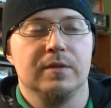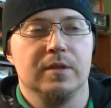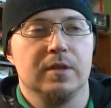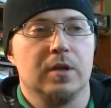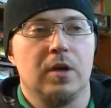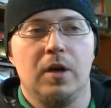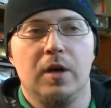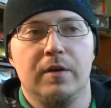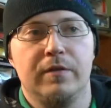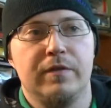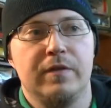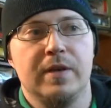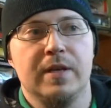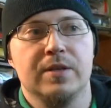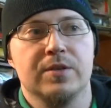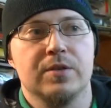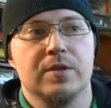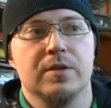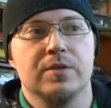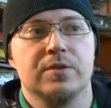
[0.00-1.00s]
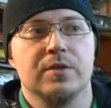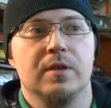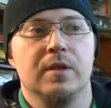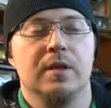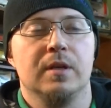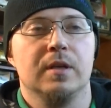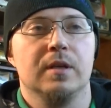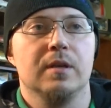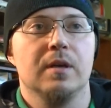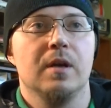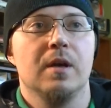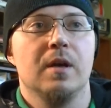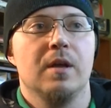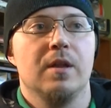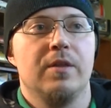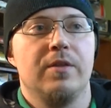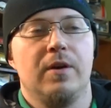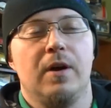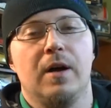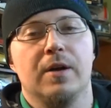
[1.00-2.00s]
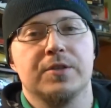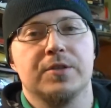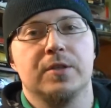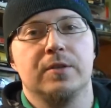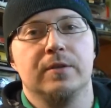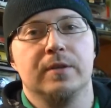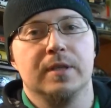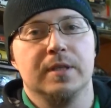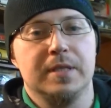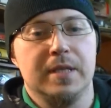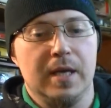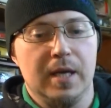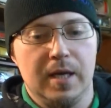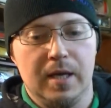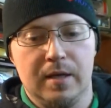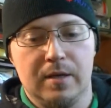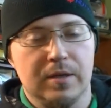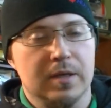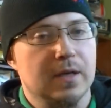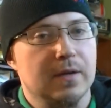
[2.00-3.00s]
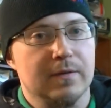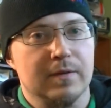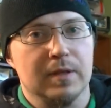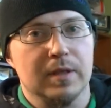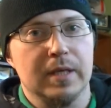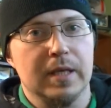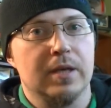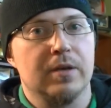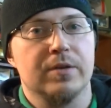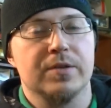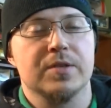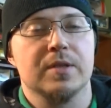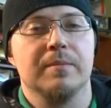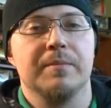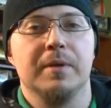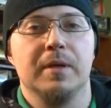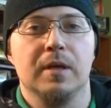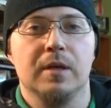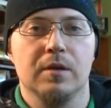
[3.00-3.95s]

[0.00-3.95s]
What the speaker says: car freezes and then it thaws during the day and you got a leak or something,